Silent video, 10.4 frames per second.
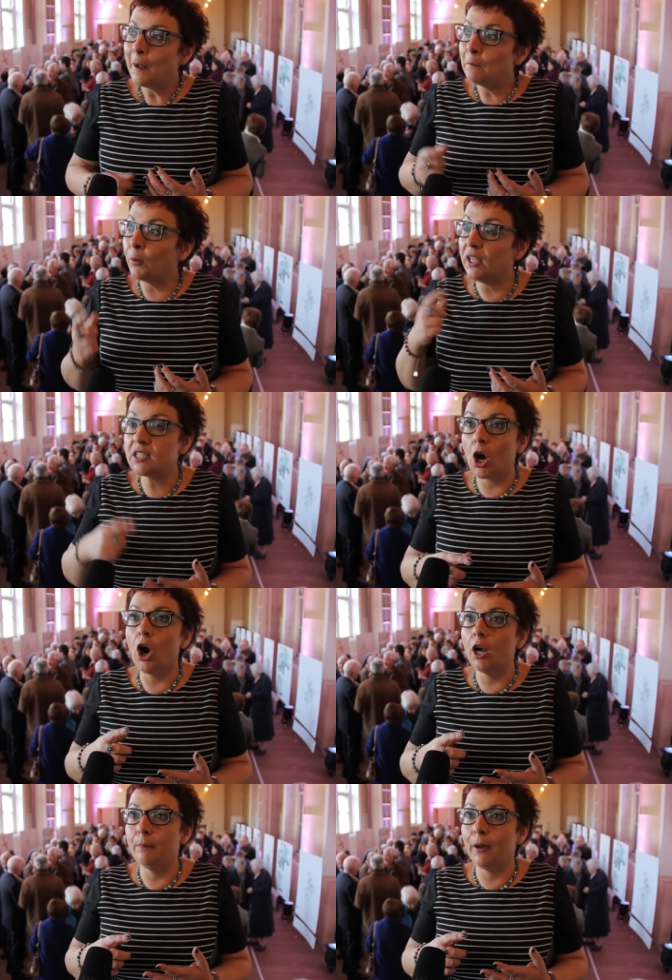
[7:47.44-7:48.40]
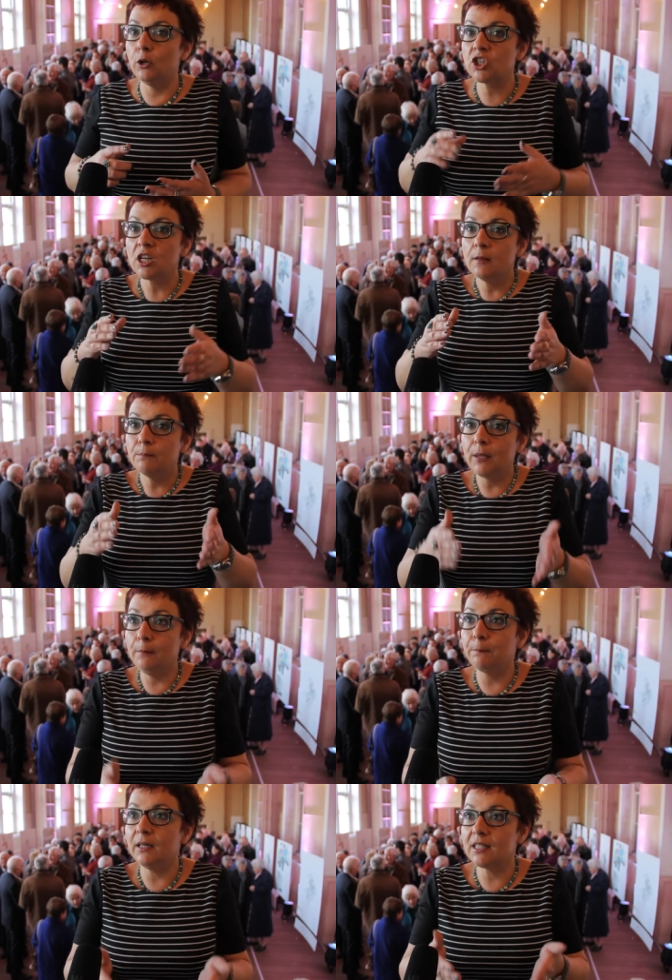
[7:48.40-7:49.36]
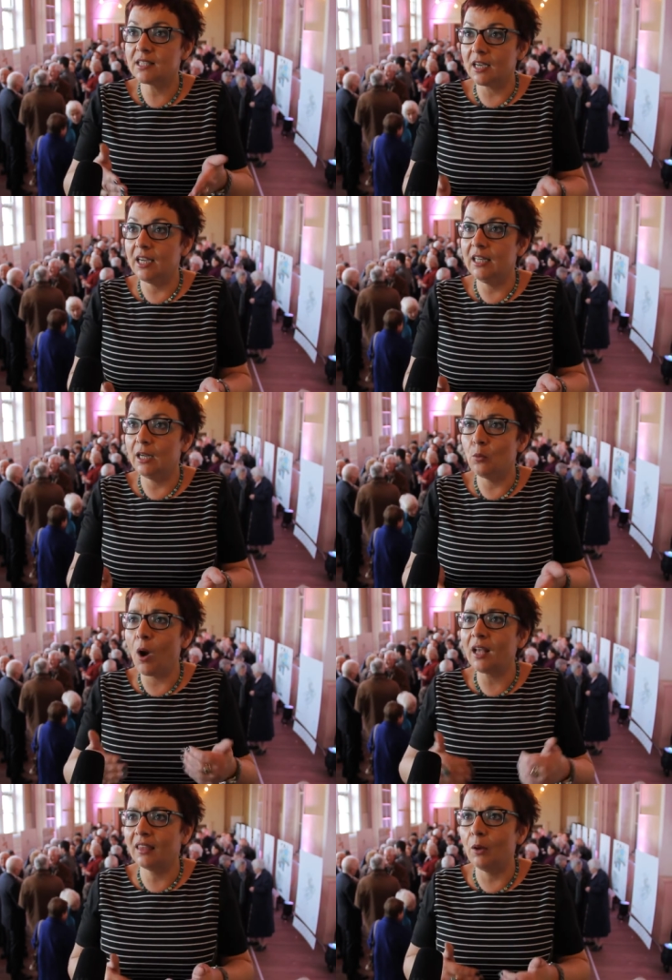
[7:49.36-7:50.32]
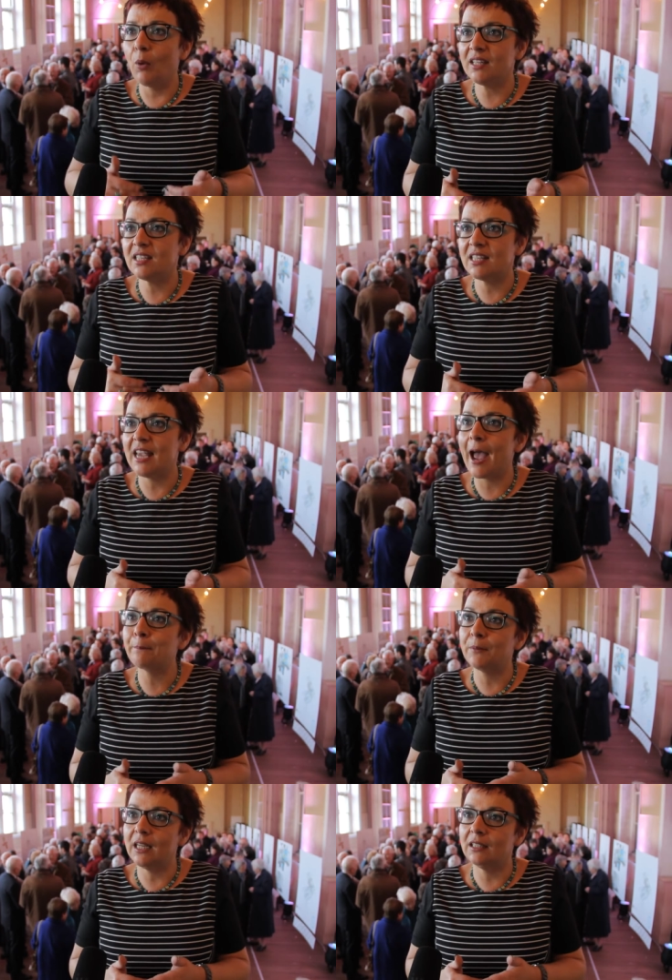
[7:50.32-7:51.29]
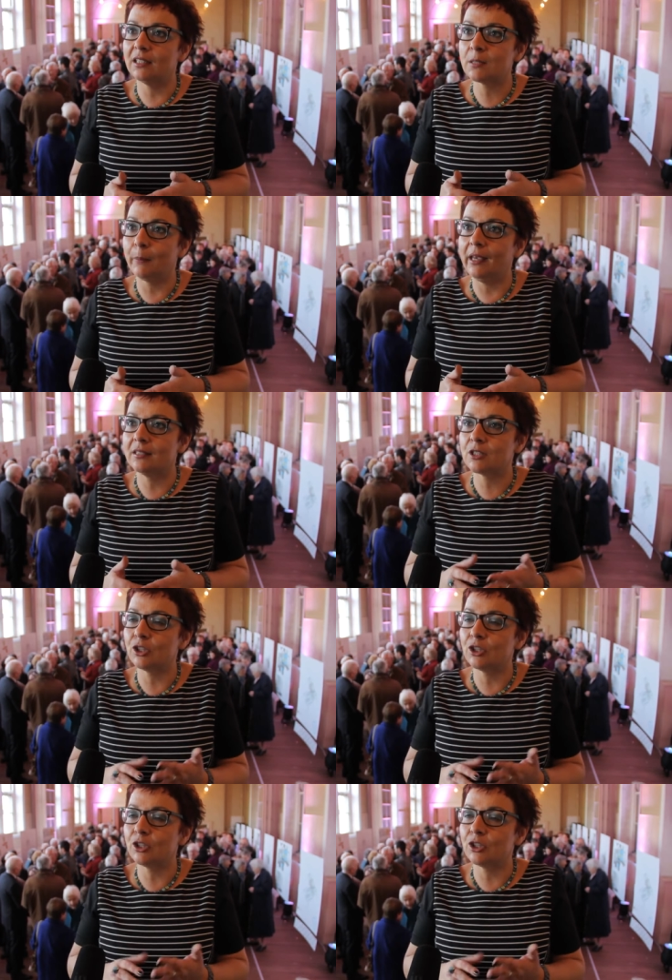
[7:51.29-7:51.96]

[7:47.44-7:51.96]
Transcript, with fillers: But it's all about people designing what they want to see happening in the space. So